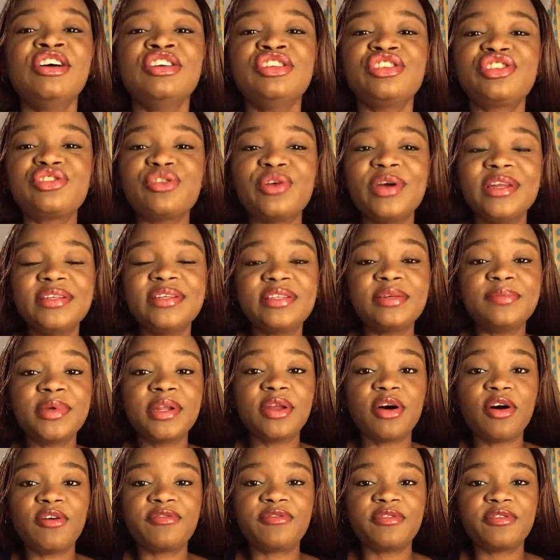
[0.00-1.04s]
So a little
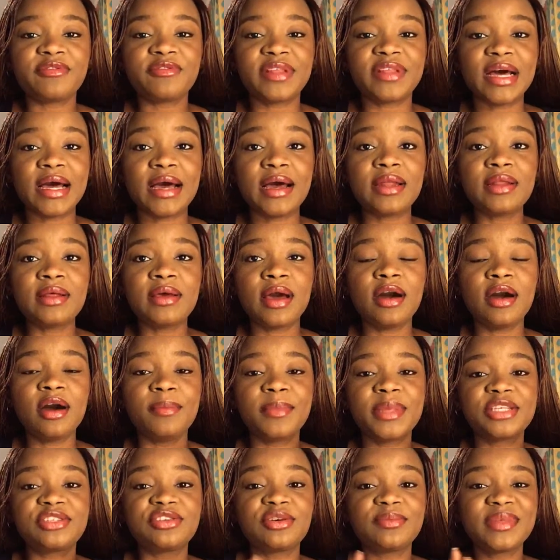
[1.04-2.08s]
bit off of that,
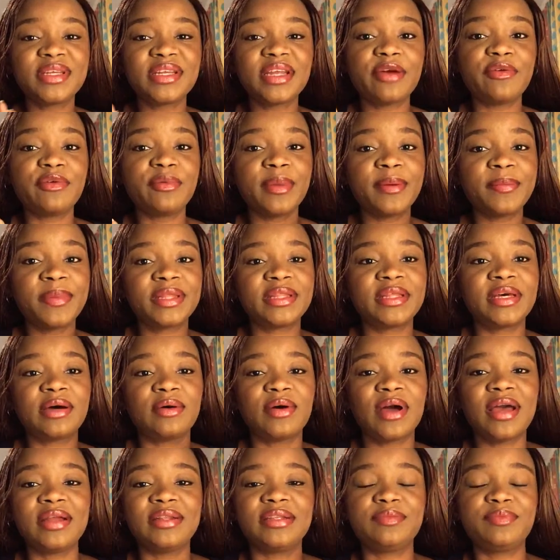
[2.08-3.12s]
there's something I remember
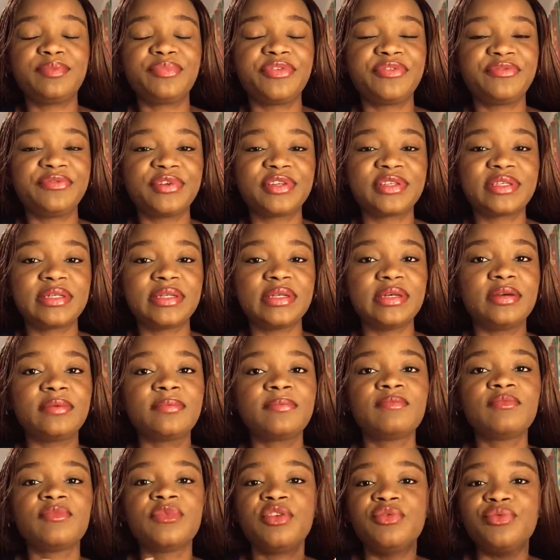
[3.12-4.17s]
that I didn't previously
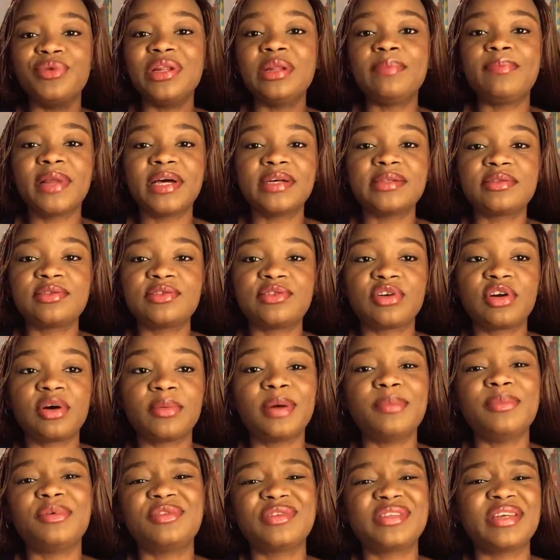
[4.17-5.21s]
really plan to talk
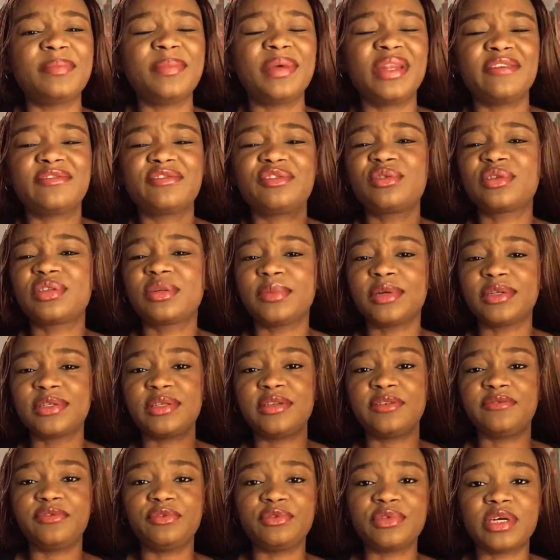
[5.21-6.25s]
about, because I've talked about
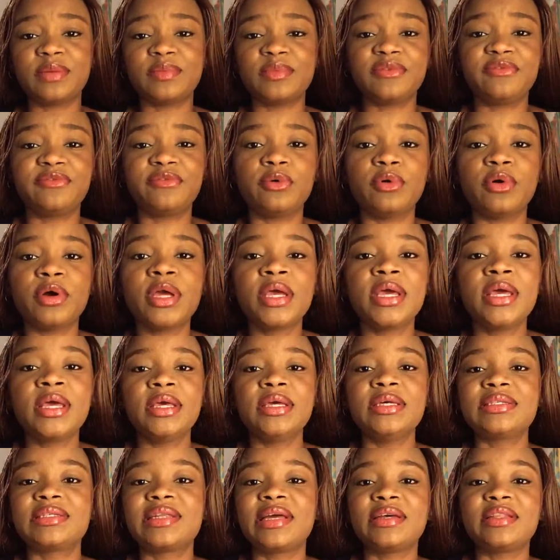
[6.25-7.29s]
it a few times before,
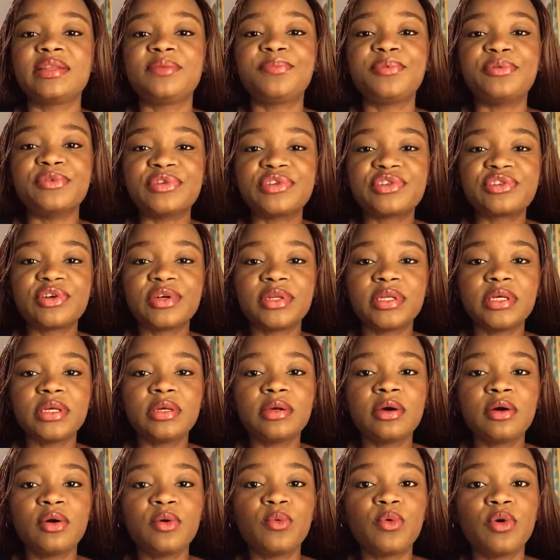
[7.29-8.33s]
is like the
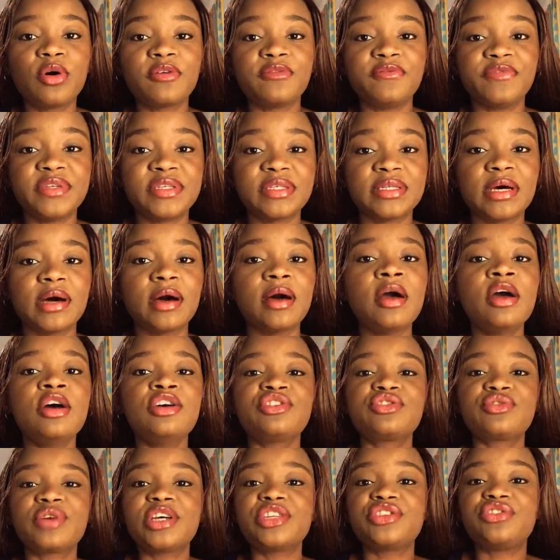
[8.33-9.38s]
post-study work visa.
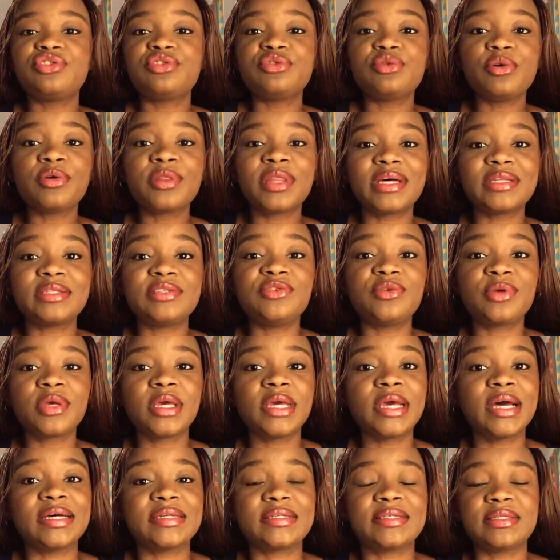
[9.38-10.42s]
So as you know that
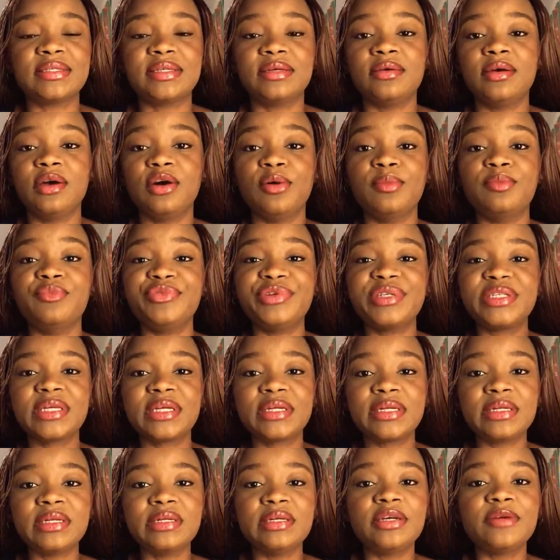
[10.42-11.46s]
UK has
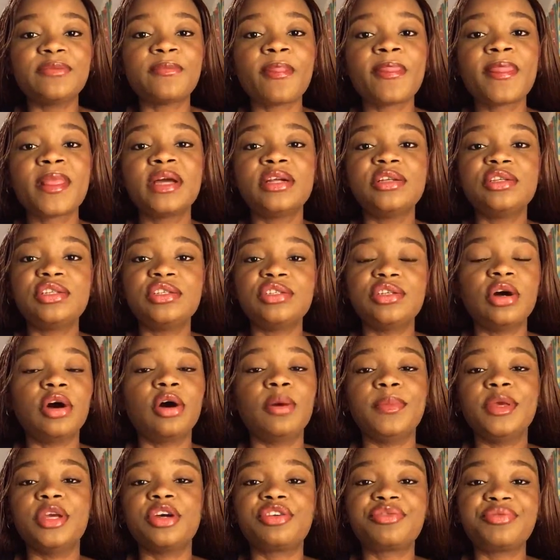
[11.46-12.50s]
recently
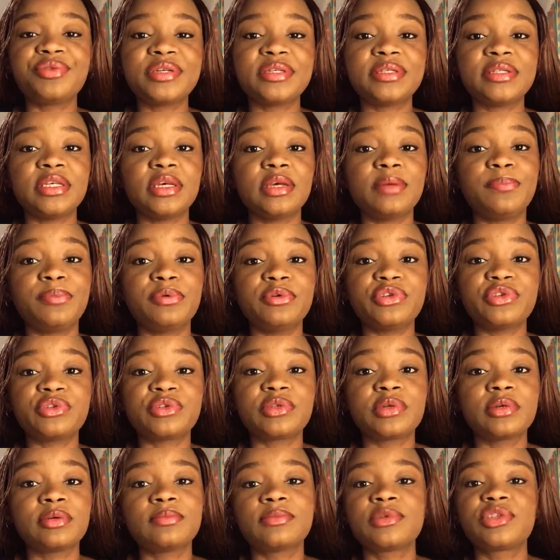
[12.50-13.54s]
increased the
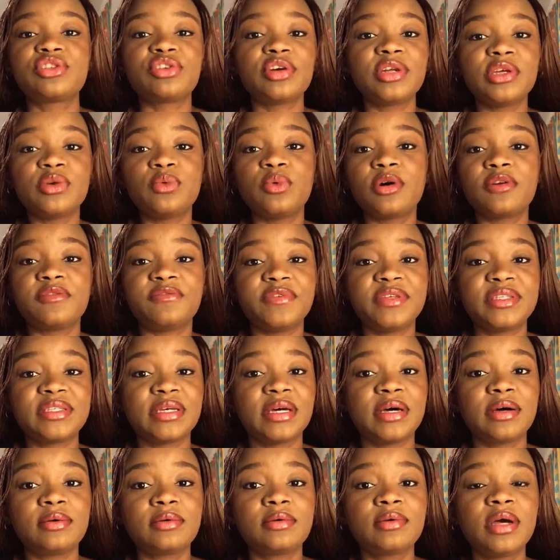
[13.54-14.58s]
post-study work
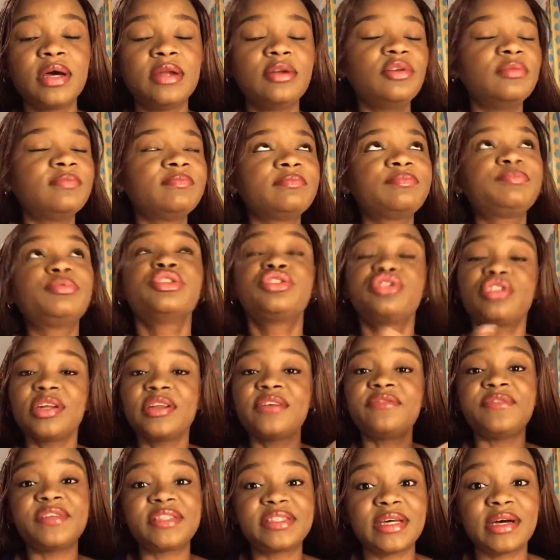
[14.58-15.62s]
visa, no,
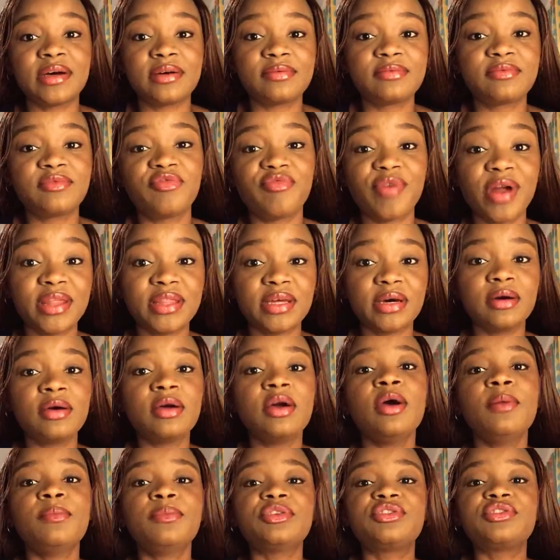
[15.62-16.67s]
post-study visa rather,
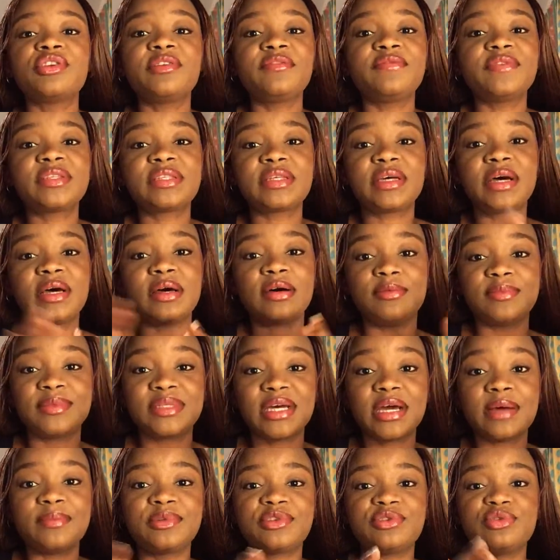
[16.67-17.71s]
post-study visa
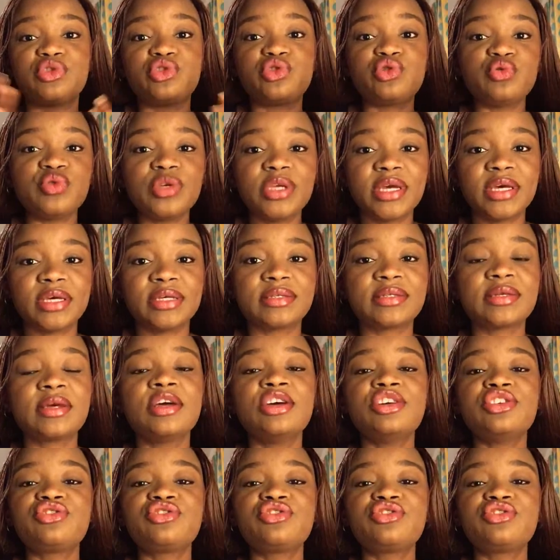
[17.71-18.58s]
time to 2 years.